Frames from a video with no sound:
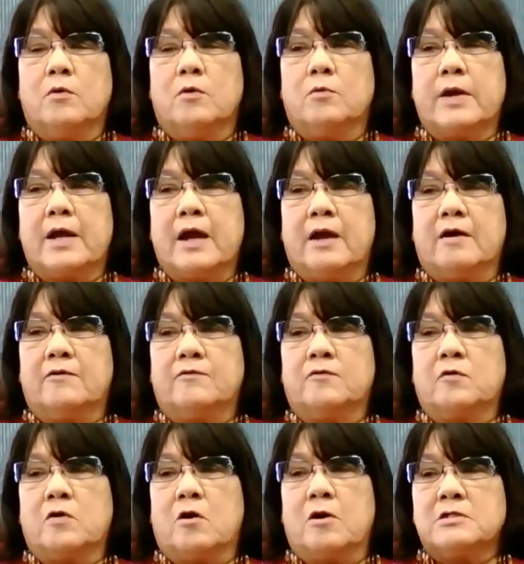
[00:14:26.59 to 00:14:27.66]
we
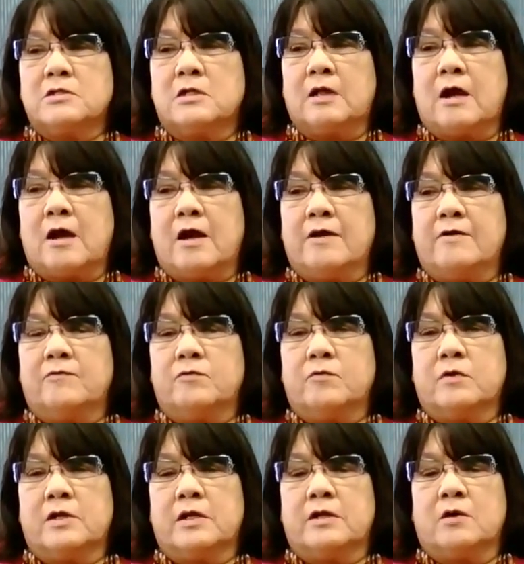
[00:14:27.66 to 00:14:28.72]
have Arts Alive
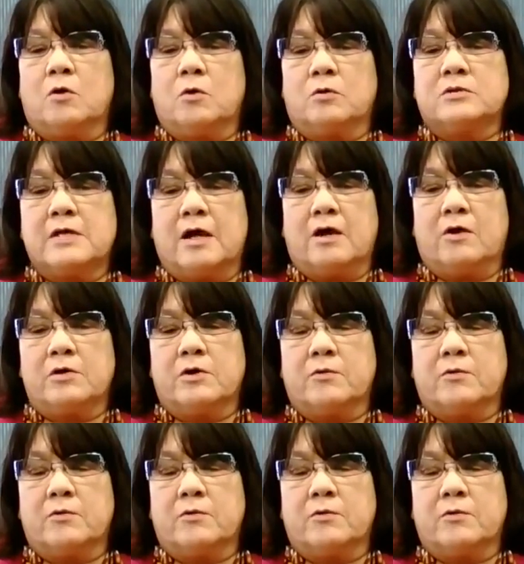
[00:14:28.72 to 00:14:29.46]
in Old Town,